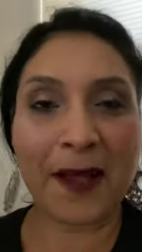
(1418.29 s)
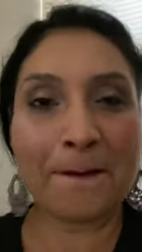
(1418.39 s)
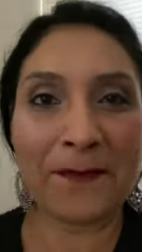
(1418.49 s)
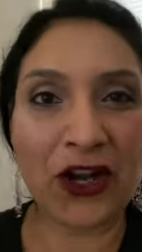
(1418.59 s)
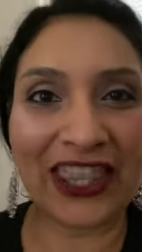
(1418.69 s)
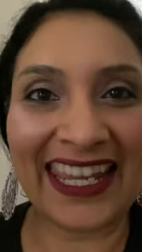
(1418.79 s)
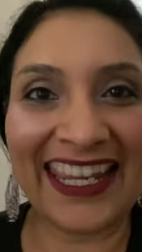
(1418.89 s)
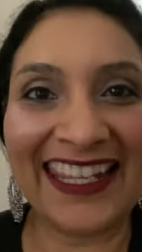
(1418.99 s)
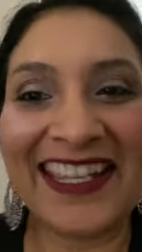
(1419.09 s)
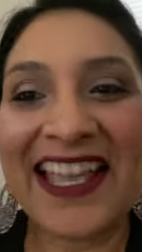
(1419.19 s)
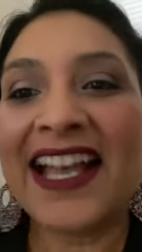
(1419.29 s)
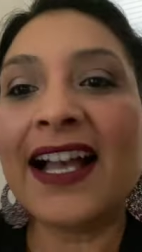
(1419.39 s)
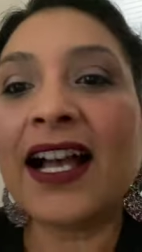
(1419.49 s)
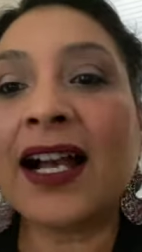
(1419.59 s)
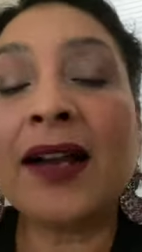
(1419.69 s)
birthday.
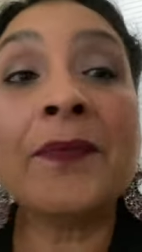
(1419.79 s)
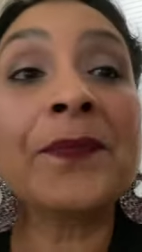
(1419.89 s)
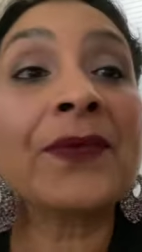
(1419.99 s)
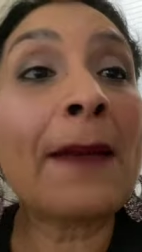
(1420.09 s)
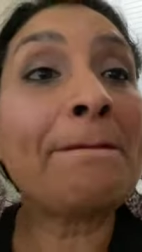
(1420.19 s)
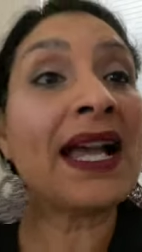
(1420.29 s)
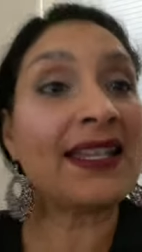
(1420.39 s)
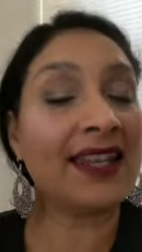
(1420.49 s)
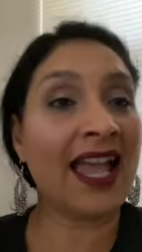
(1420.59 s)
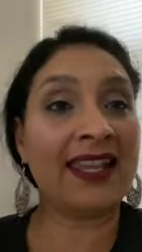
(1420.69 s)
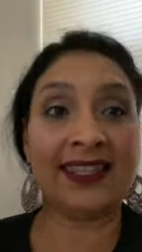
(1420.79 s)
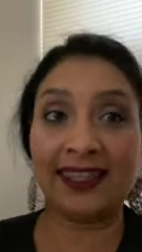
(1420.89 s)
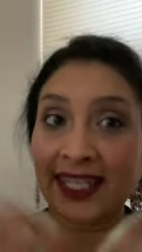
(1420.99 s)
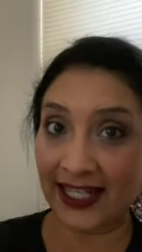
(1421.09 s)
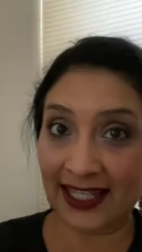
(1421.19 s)
But I
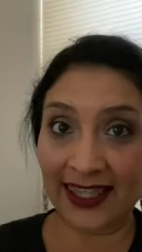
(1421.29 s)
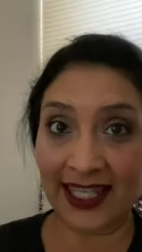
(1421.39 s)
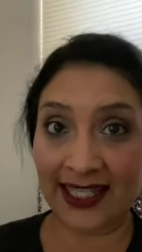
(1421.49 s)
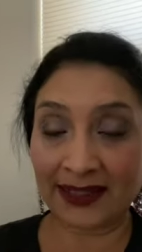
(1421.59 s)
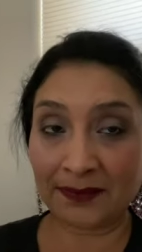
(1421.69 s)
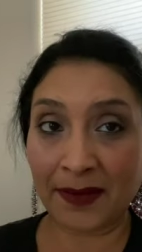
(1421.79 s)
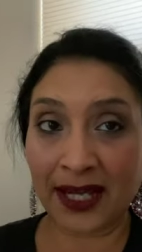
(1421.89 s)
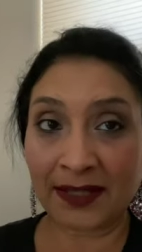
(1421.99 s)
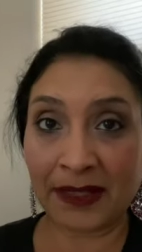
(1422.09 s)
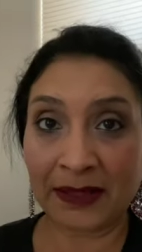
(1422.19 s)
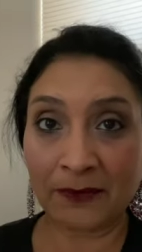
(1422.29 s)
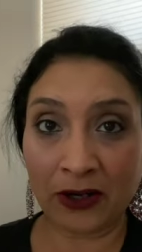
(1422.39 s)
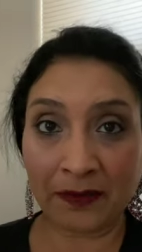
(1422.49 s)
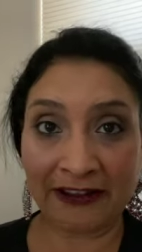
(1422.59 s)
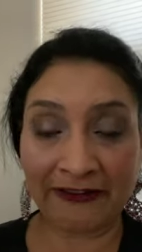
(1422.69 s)
think this might be
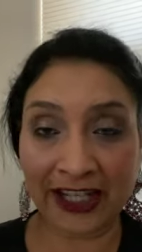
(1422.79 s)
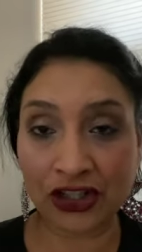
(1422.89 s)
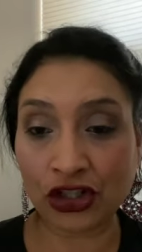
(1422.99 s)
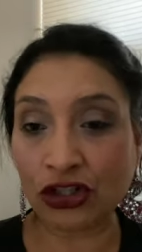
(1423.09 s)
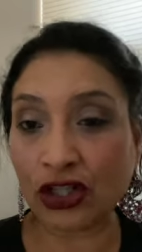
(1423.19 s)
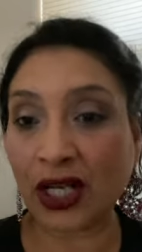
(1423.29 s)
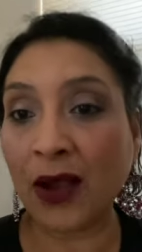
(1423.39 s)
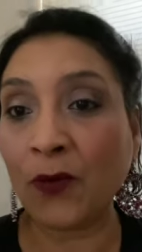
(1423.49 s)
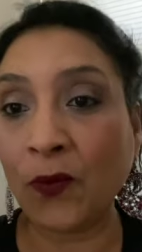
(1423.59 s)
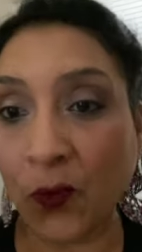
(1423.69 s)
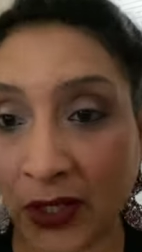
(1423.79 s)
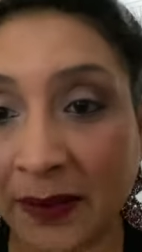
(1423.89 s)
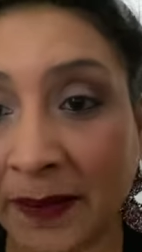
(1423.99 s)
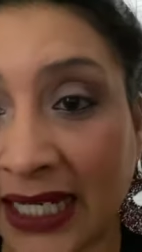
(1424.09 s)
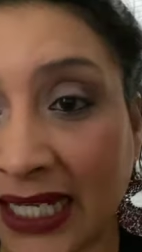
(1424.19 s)
what my finished look
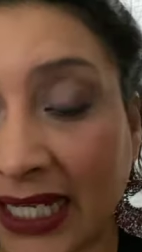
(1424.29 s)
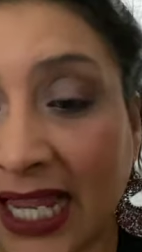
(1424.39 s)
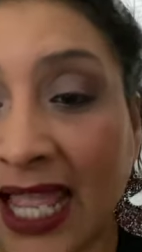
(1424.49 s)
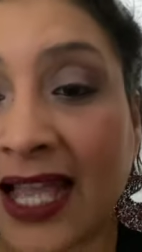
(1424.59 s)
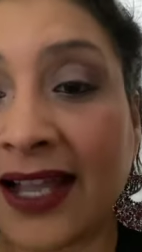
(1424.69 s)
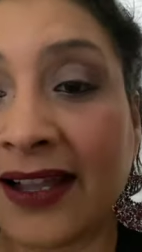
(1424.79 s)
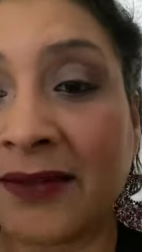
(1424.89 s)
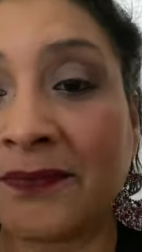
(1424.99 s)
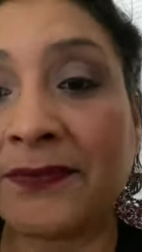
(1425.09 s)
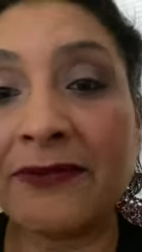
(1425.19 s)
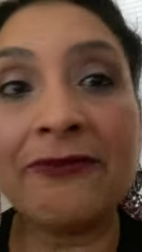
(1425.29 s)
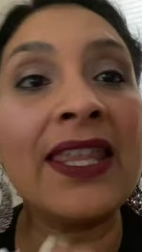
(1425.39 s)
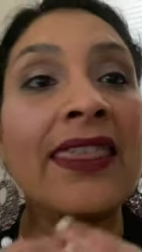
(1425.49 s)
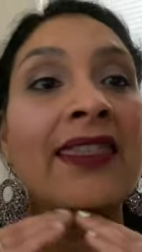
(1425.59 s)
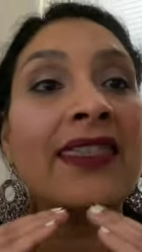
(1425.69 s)
would be
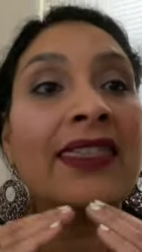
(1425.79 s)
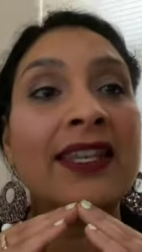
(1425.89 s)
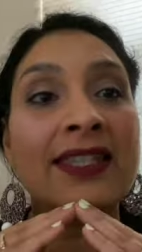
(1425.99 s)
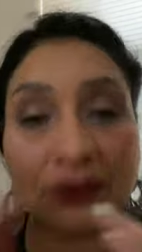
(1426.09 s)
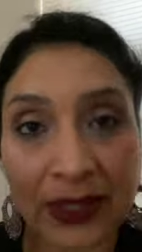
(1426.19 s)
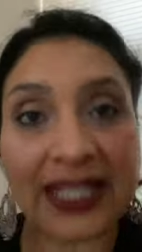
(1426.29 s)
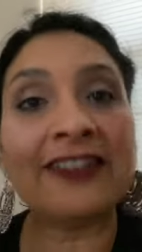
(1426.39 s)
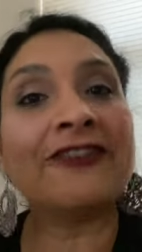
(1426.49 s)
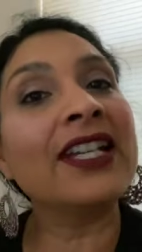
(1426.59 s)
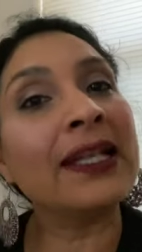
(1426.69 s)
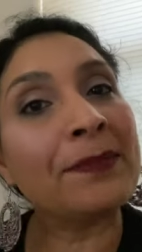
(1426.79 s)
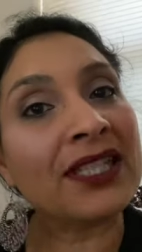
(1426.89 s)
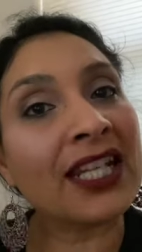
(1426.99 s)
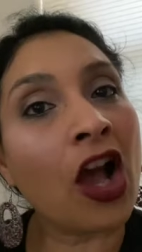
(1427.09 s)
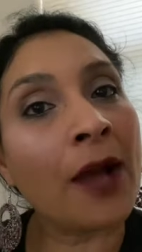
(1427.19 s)
with the three different
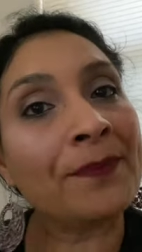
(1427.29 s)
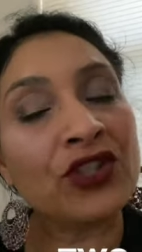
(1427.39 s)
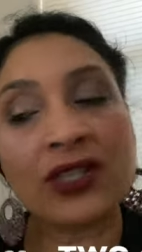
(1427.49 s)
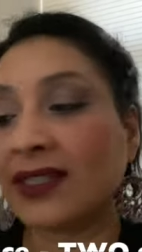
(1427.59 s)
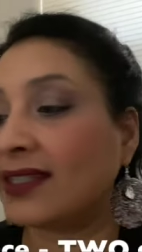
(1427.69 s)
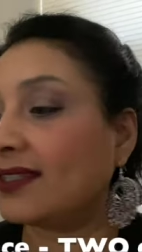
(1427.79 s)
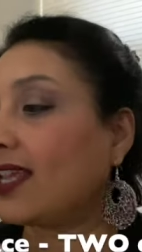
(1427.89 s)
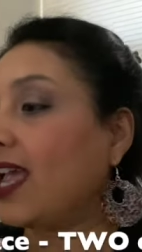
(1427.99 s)
lipstick options.